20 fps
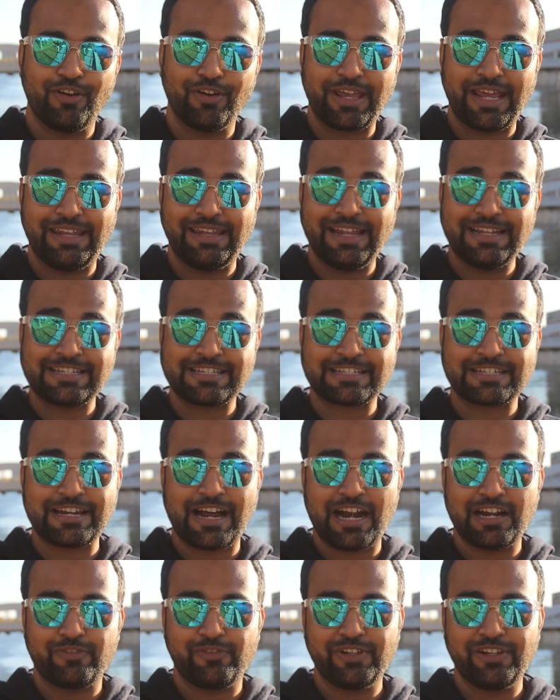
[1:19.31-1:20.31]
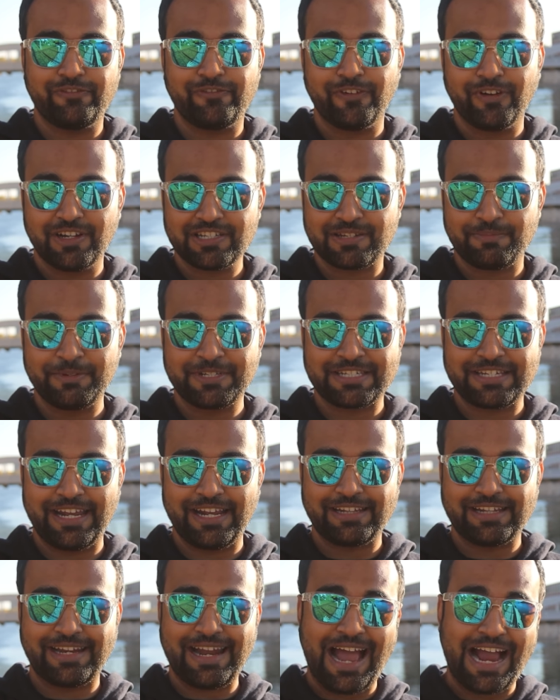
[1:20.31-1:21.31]
Okay, let's start with the first
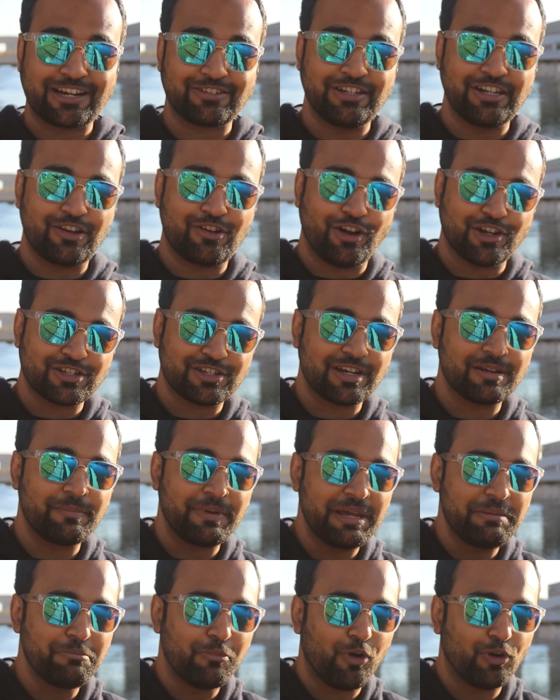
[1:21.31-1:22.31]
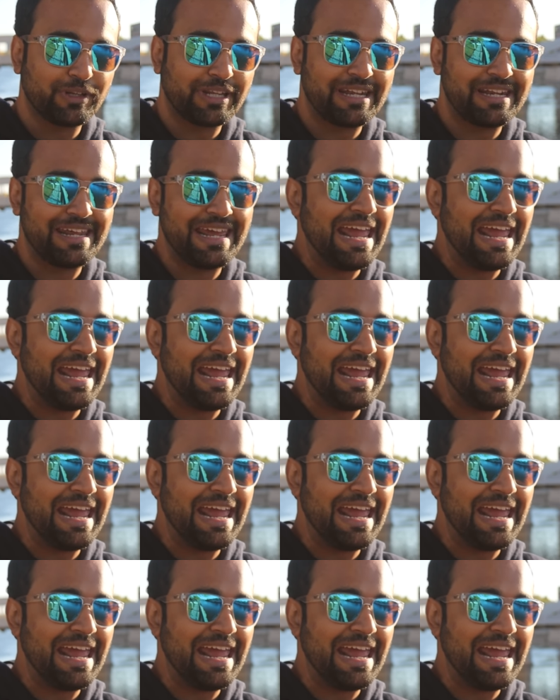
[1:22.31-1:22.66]
mistake that actually costed me more than